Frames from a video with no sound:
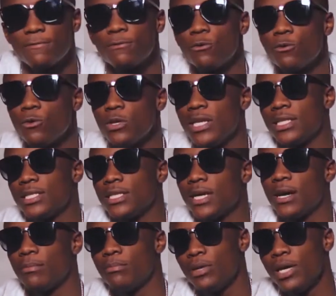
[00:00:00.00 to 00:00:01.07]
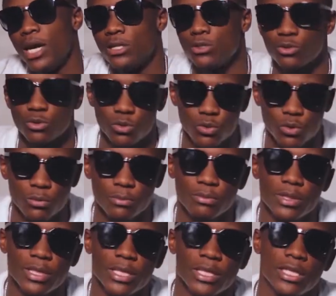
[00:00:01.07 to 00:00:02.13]
who later began to groom
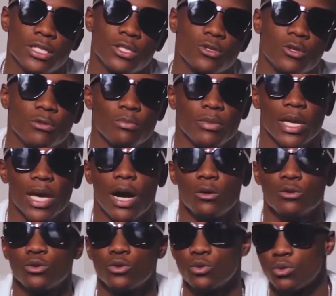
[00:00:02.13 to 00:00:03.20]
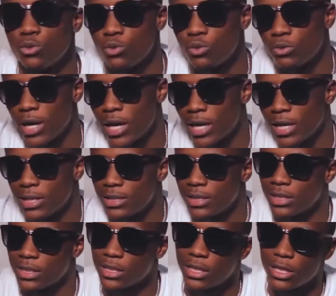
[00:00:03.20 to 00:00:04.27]
me, taught me how to
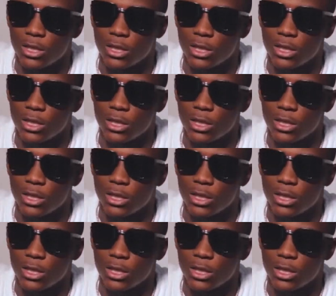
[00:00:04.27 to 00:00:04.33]
write,